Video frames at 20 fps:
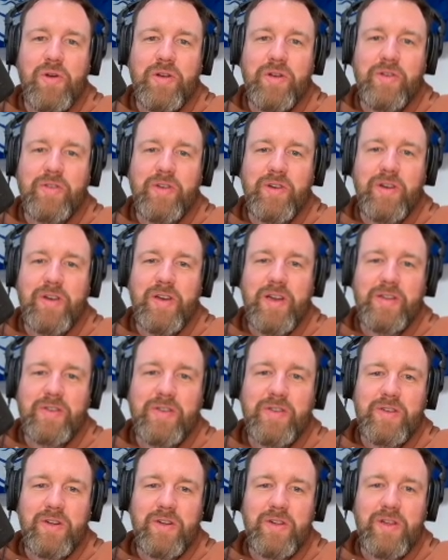It doesn't
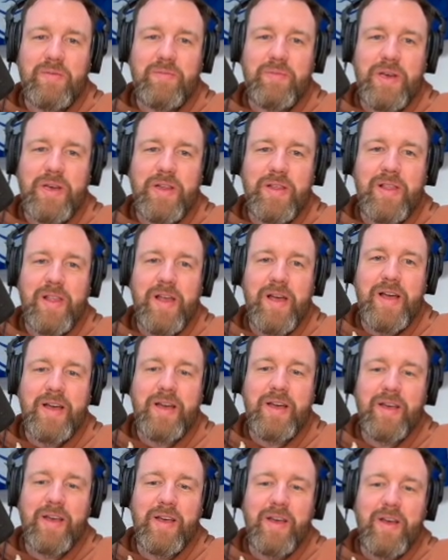necessarily mean
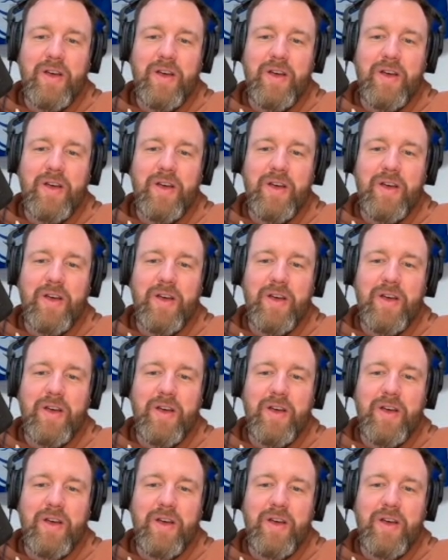like